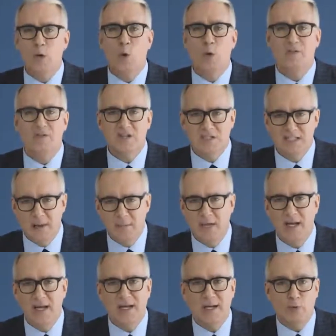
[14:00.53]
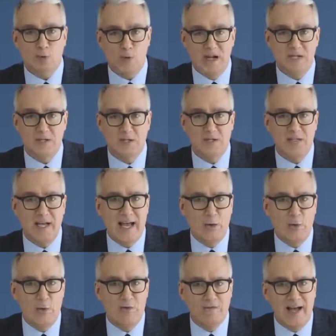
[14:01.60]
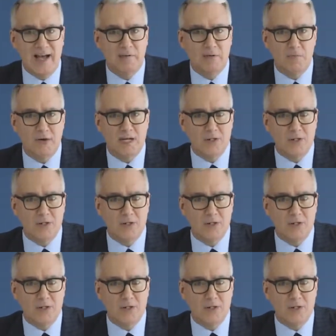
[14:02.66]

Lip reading: who have disseminated racist and/or violent